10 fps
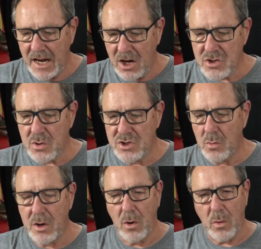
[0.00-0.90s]
Here's what
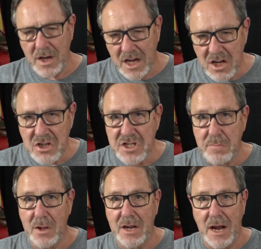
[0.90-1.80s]
you want to know. We need to
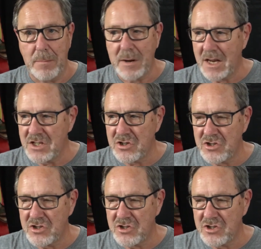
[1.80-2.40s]
split up because